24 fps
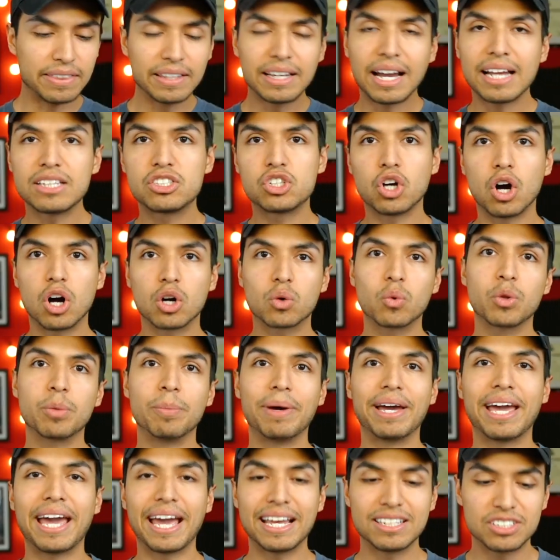think I talk with
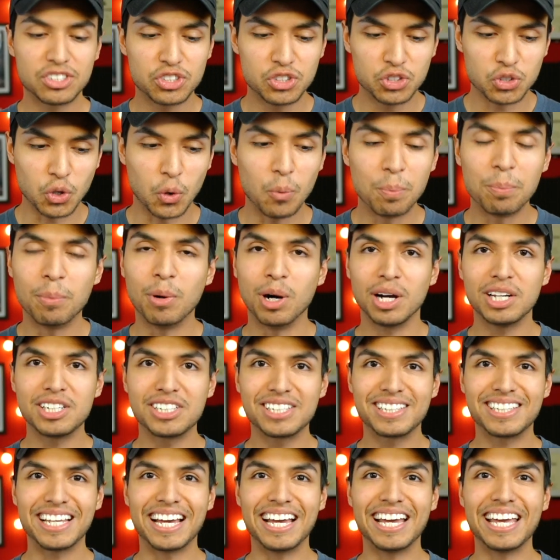my hands so
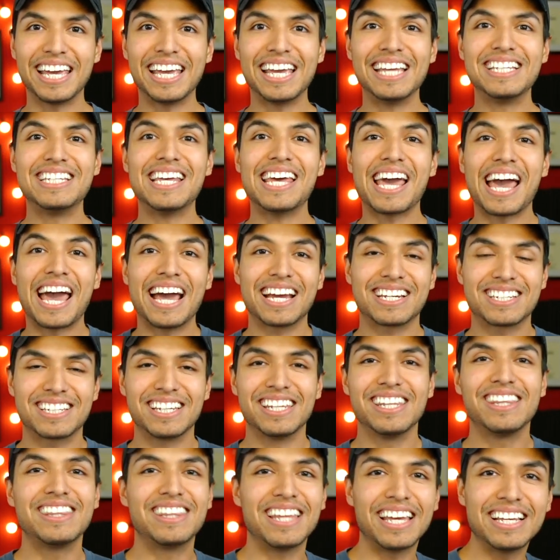much that it
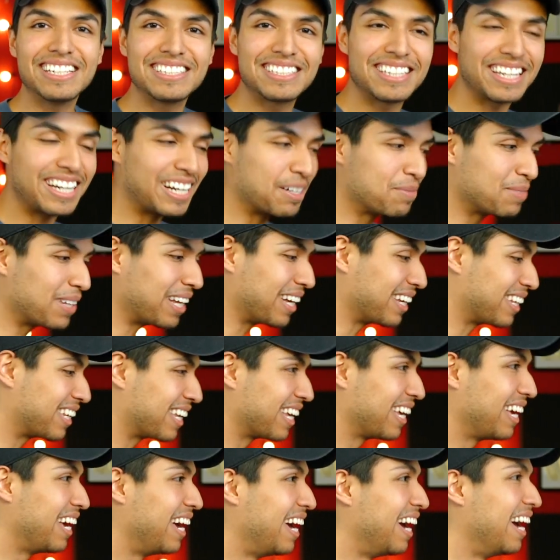actually thinks that I'm like
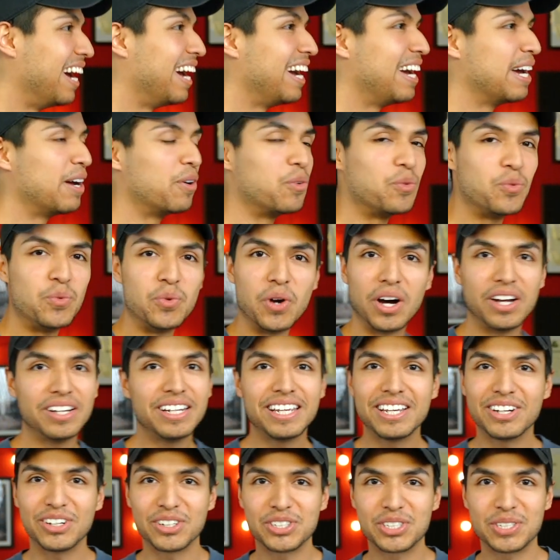
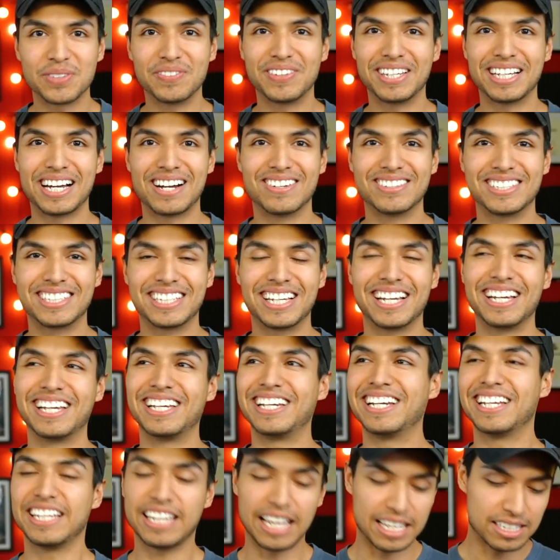running or something
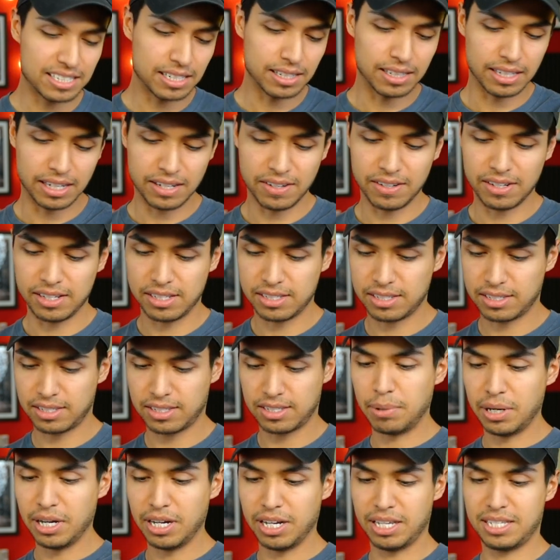outside. That's hilarious.
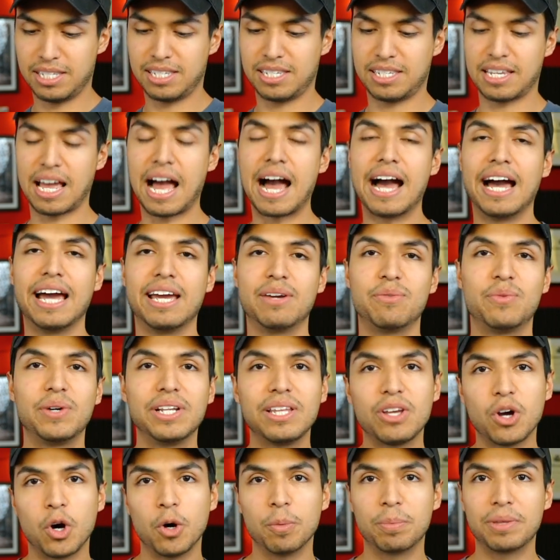But I
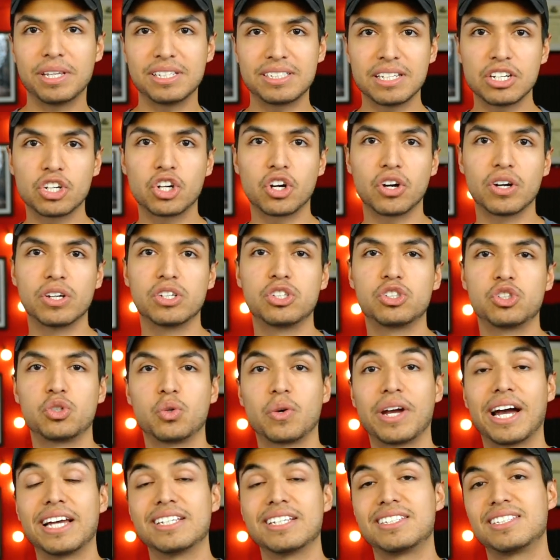really hope this encourages you
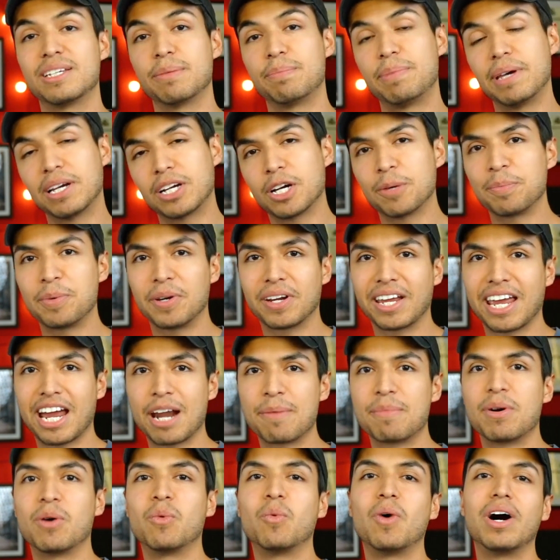guys to pick up your
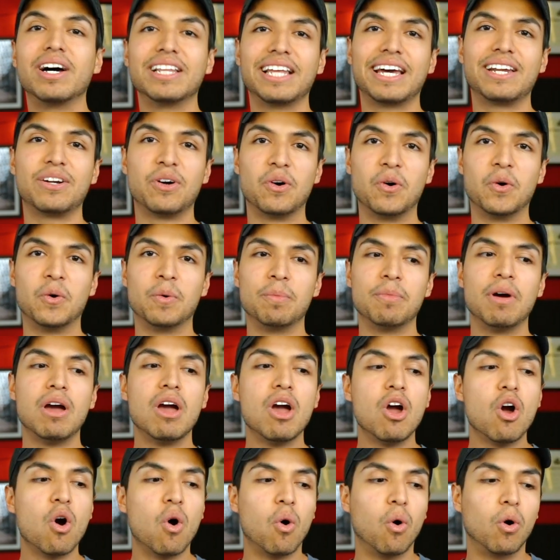camera while at home.
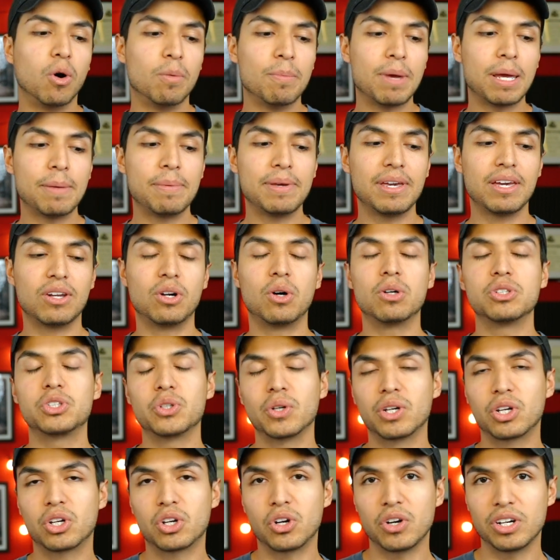Or maybe it also
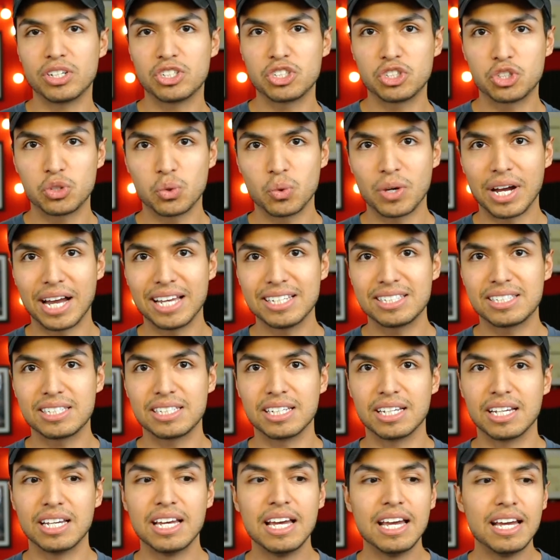encourages you guys
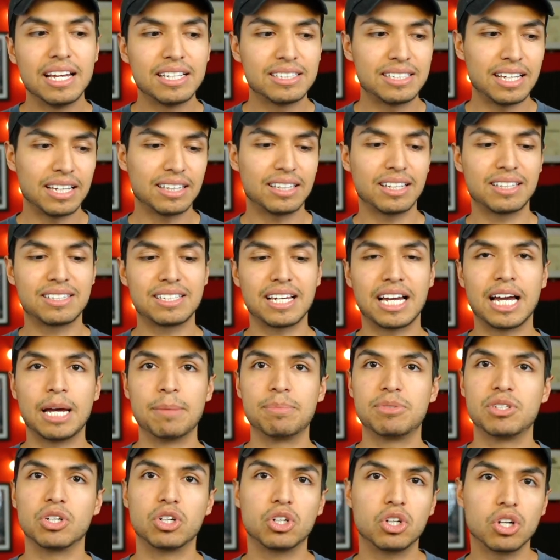to take the time
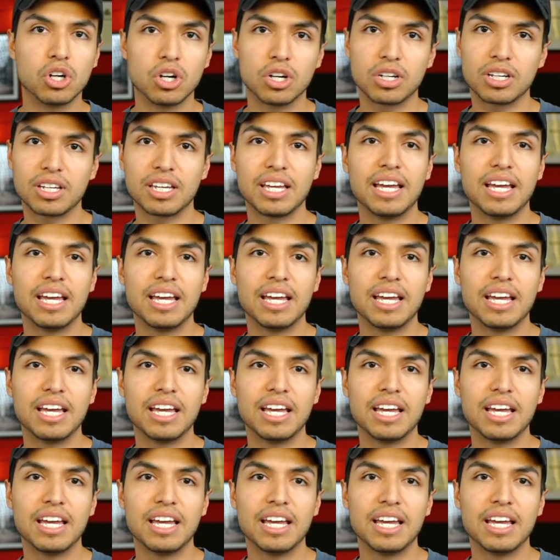to cook